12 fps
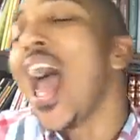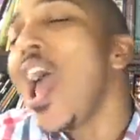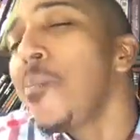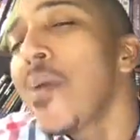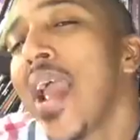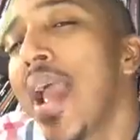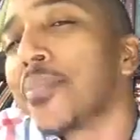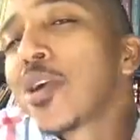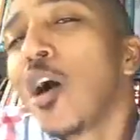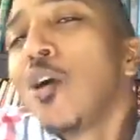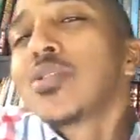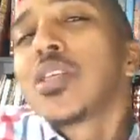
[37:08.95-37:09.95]
Abraham
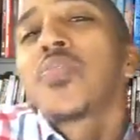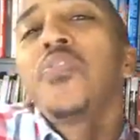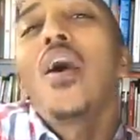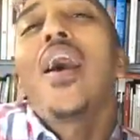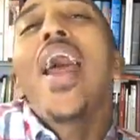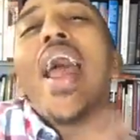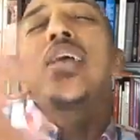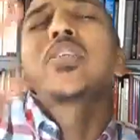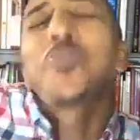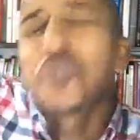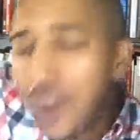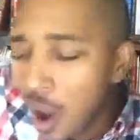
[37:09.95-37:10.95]
goes as far as
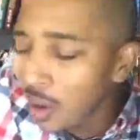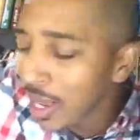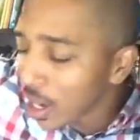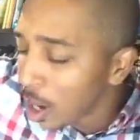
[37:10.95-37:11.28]
falling